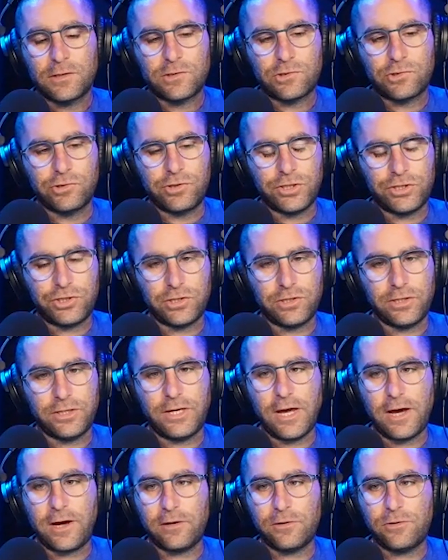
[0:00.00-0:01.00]
Traditionally, and,
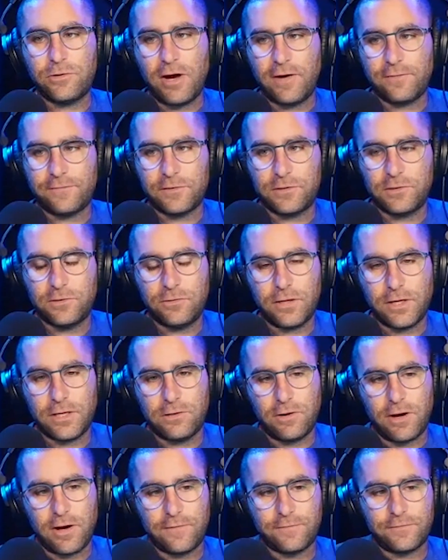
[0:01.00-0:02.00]
now you have to do that.
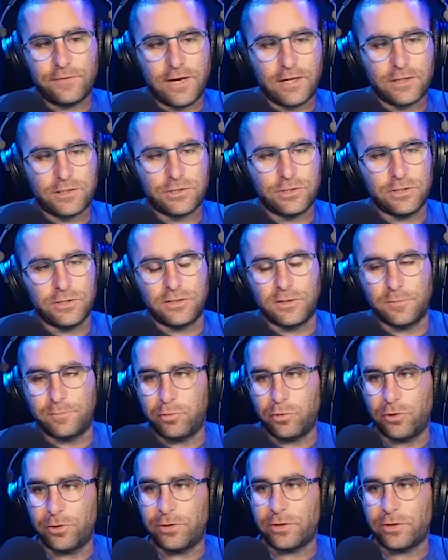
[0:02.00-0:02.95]
You have to actually deploy